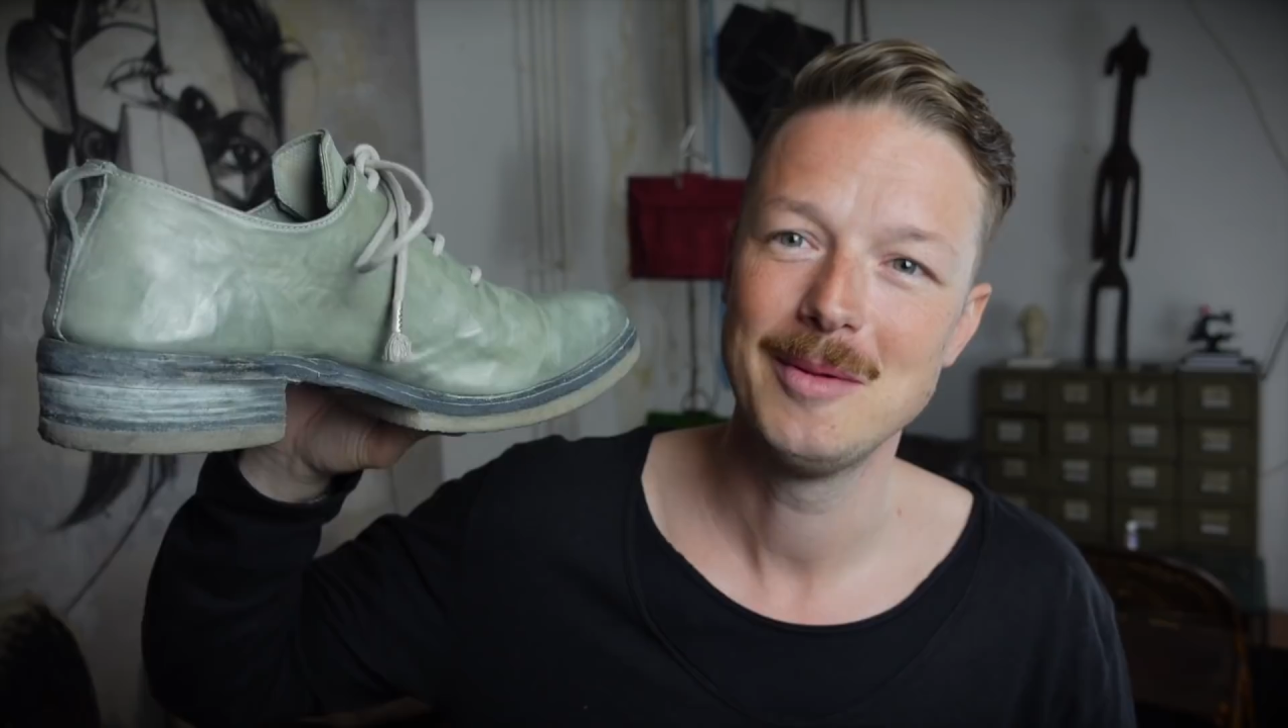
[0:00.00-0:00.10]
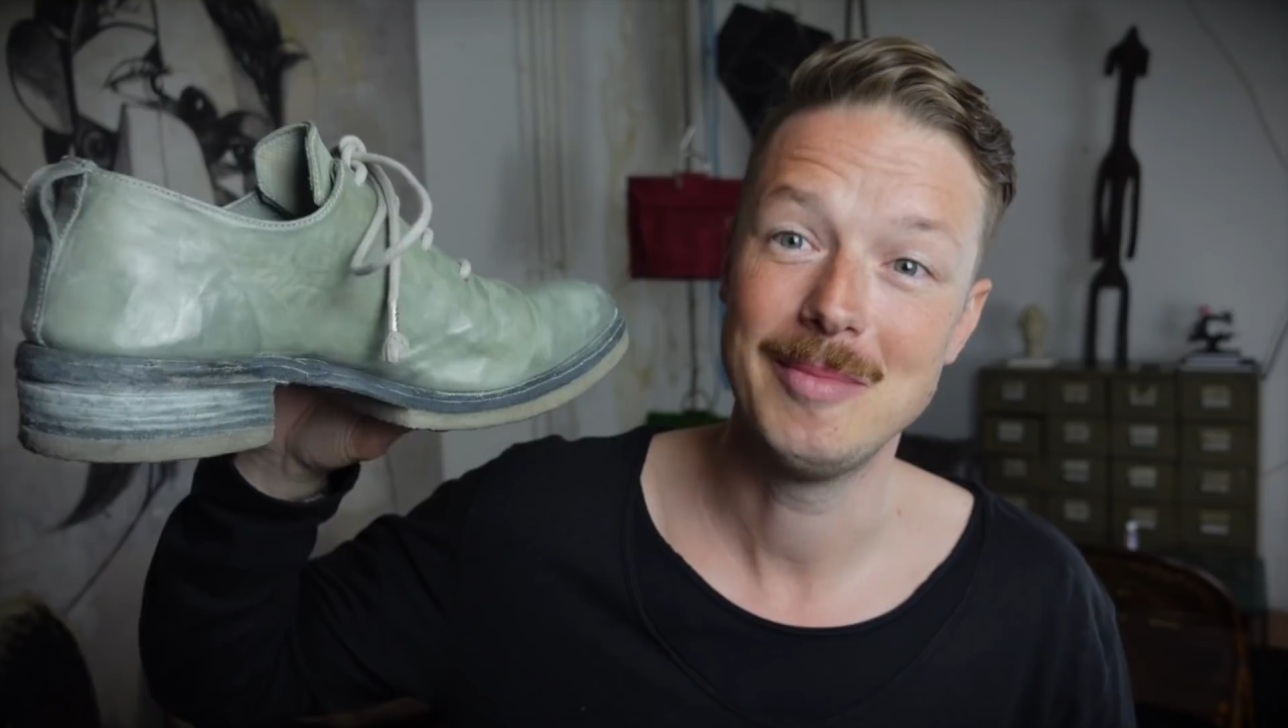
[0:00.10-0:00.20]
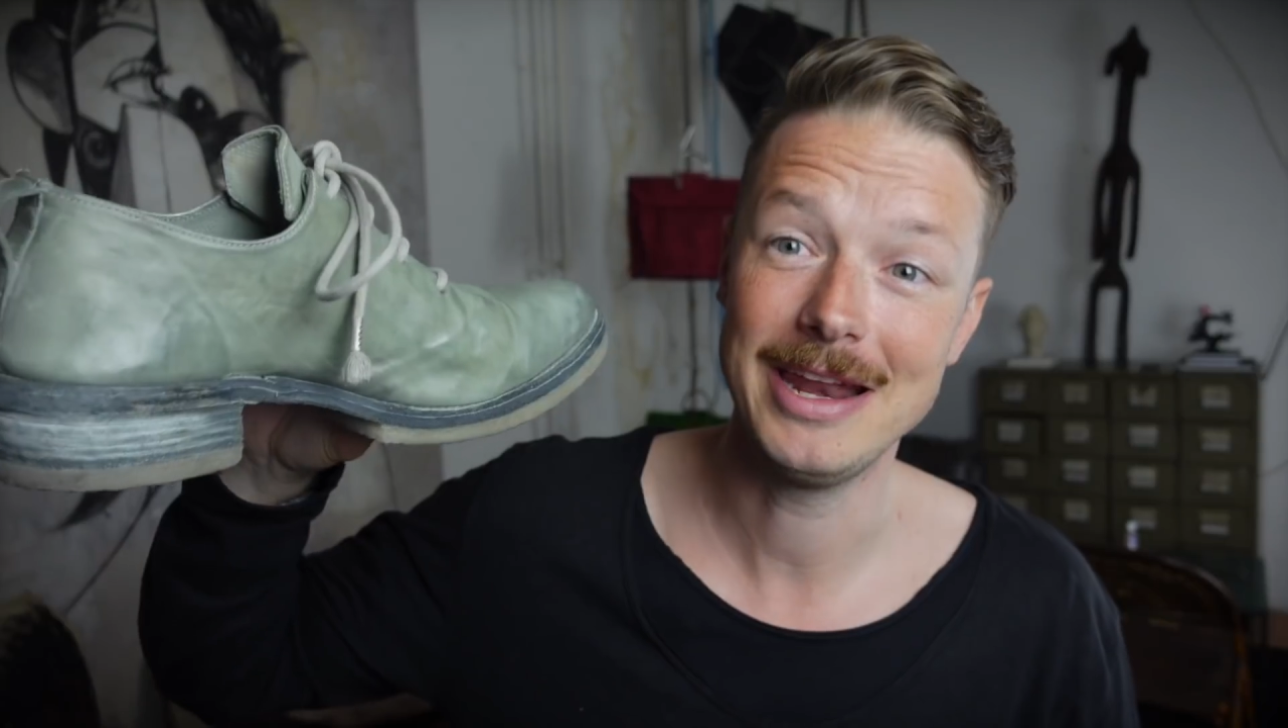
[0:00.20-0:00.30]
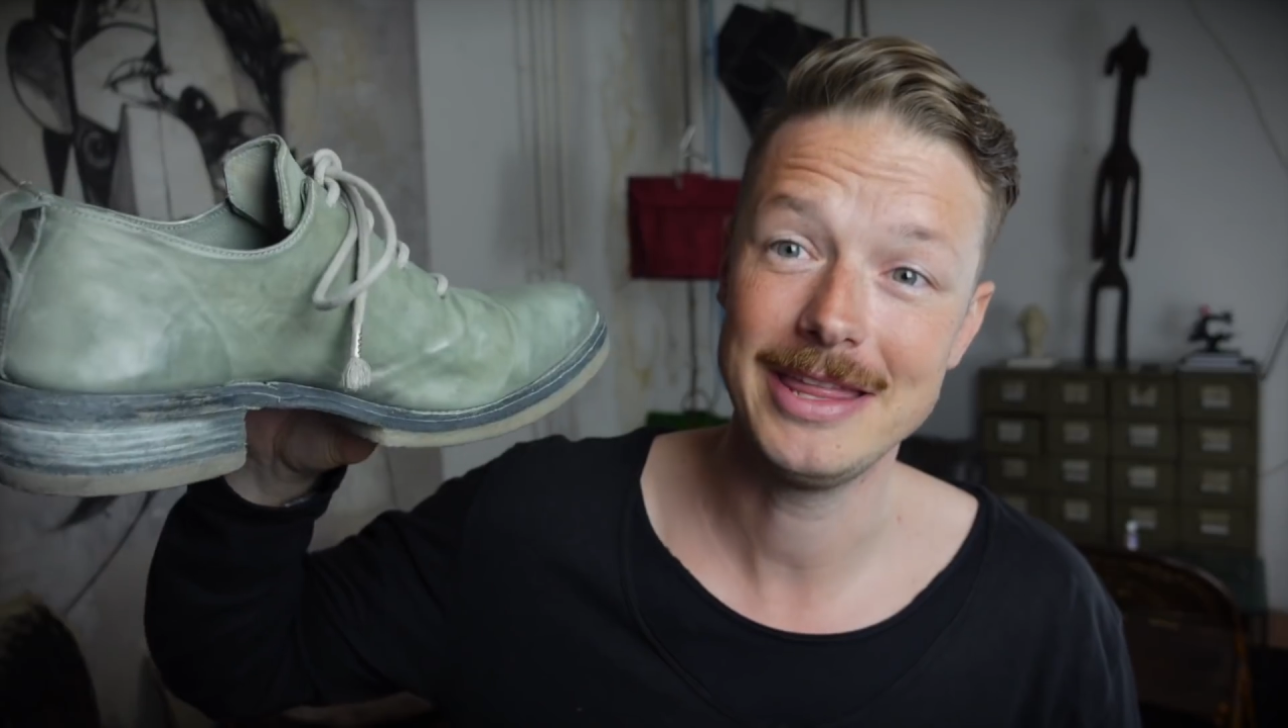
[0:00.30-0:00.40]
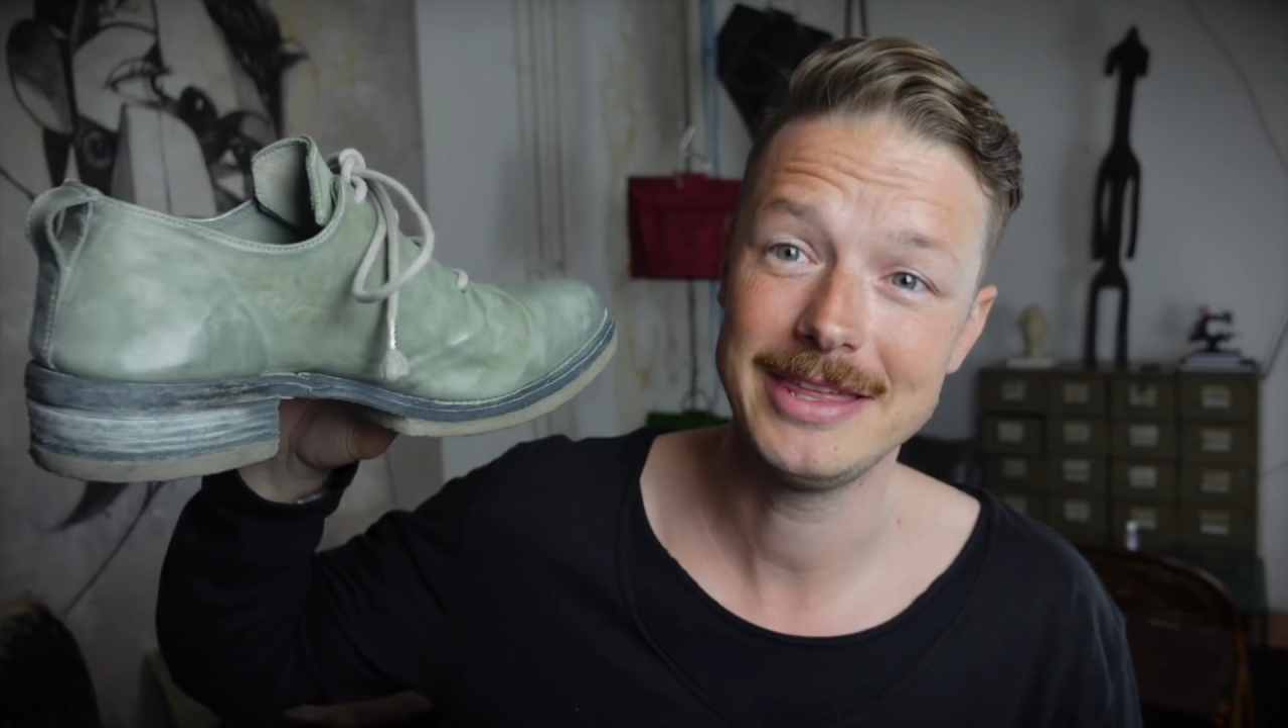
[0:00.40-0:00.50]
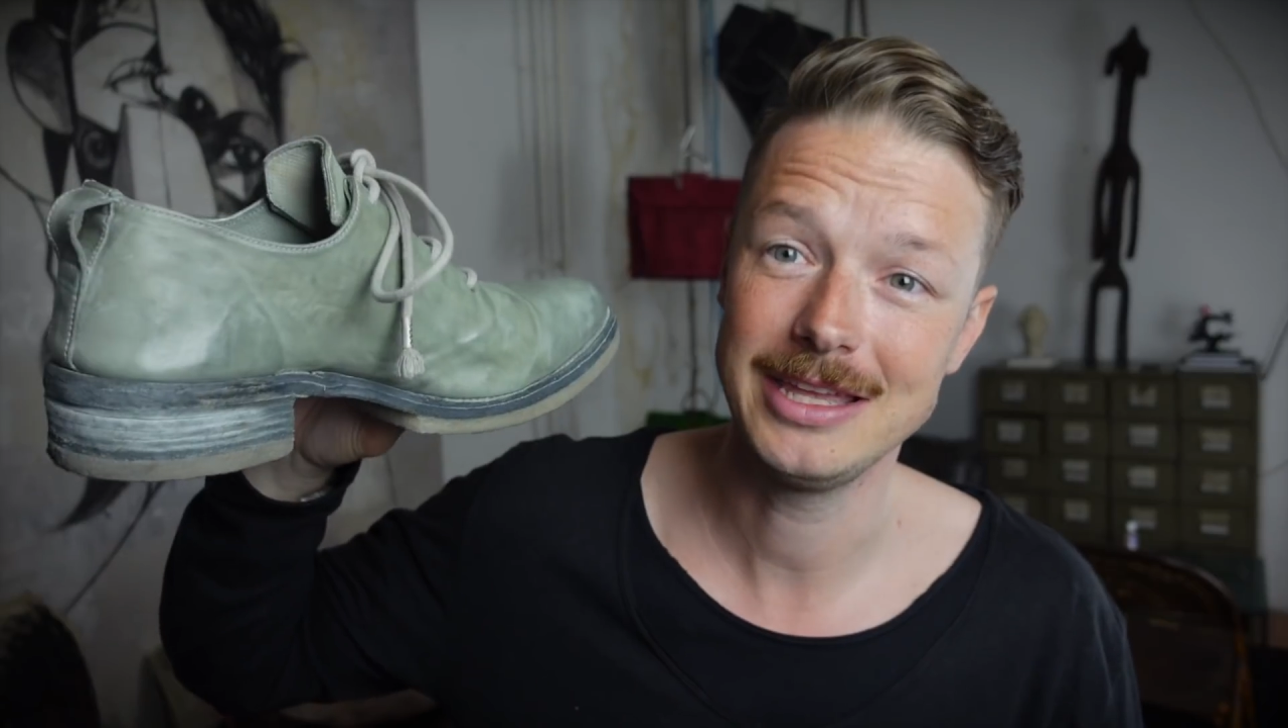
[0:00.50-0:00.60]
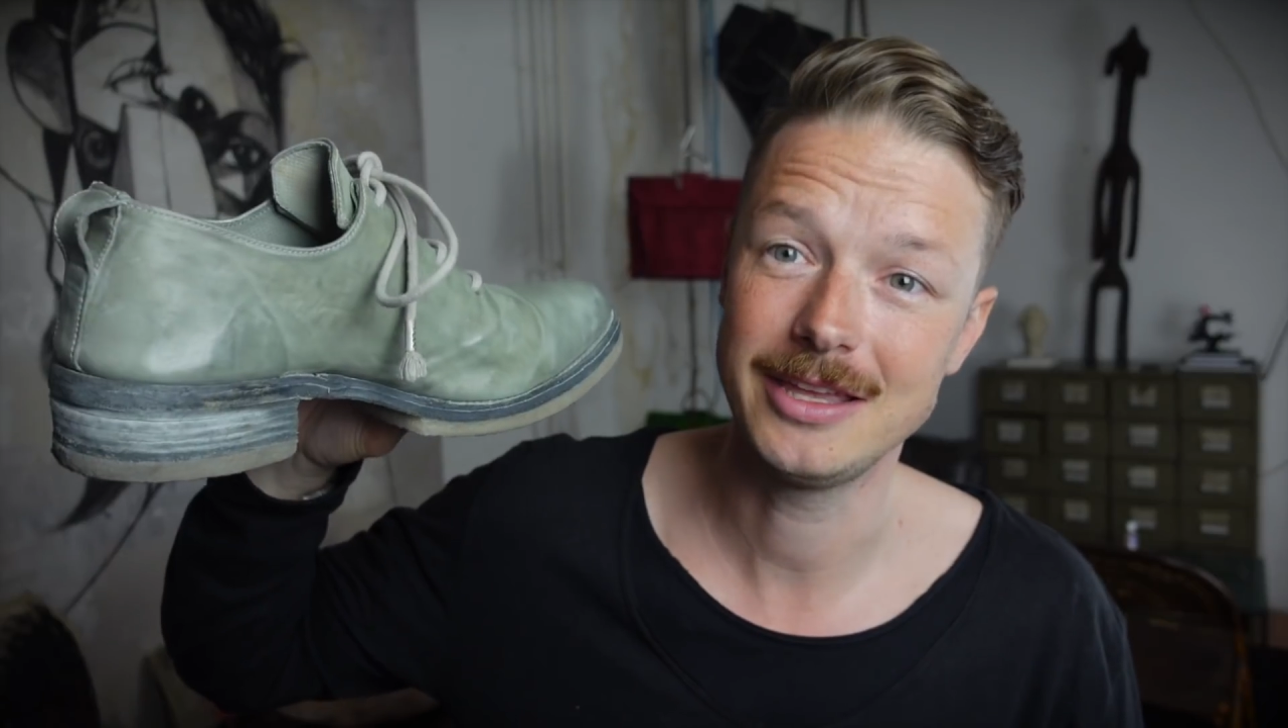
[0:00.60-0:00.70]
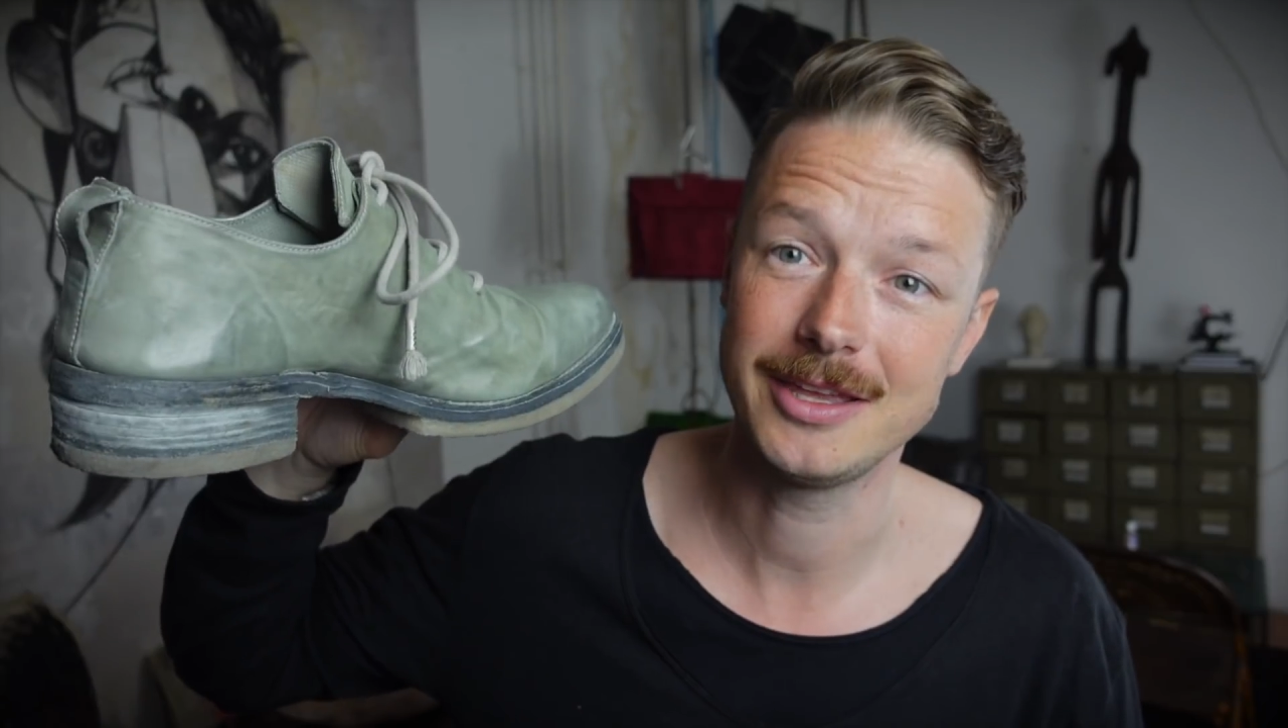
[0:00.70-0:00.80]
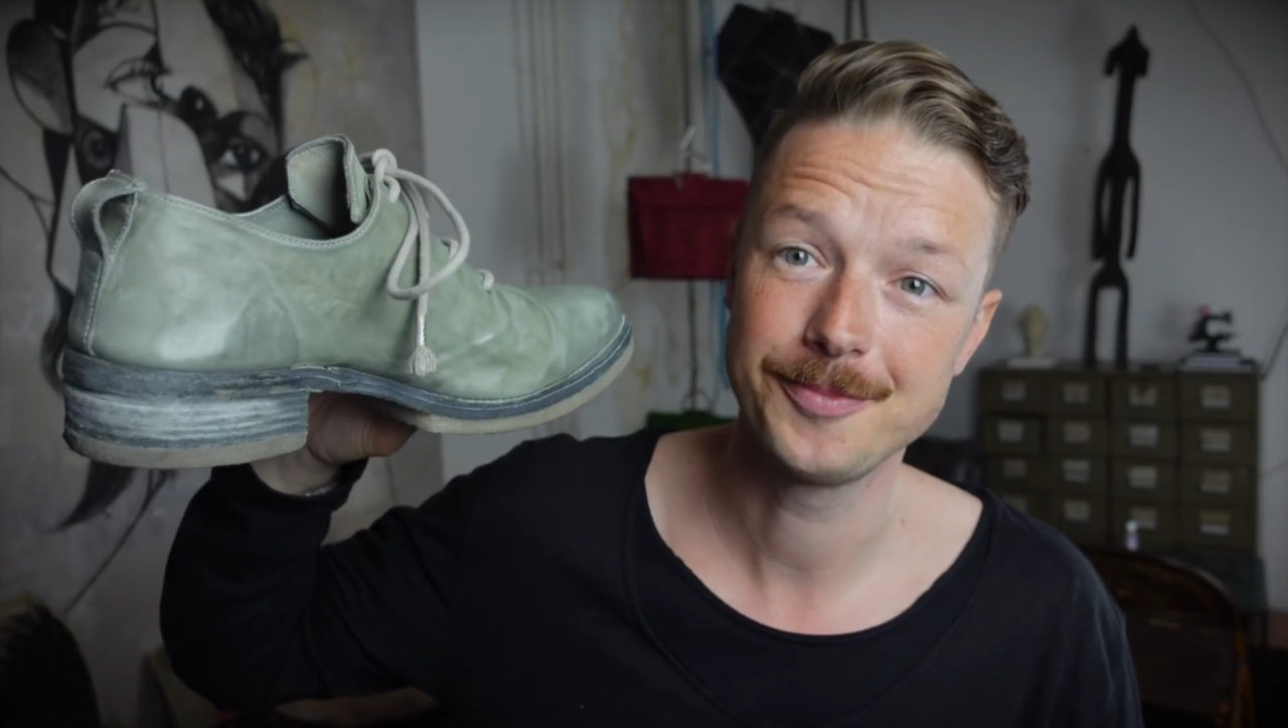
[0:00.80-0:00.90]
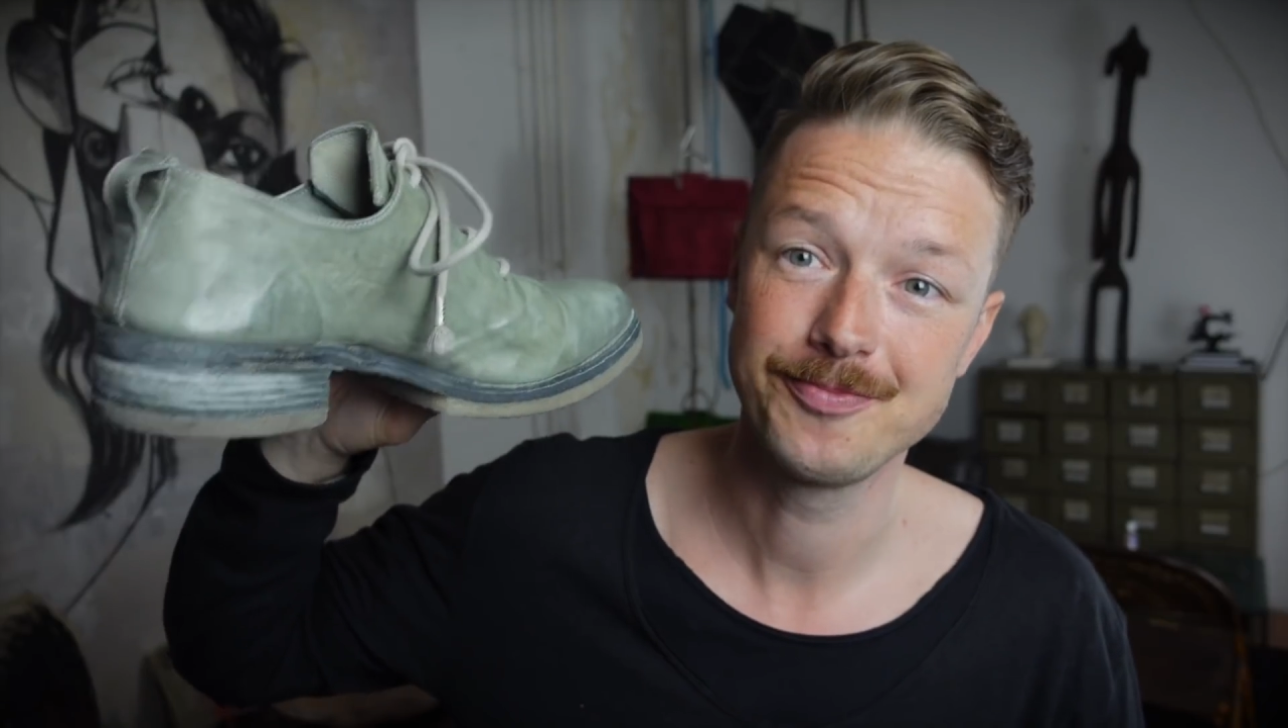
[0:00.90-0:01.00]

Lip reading: but I think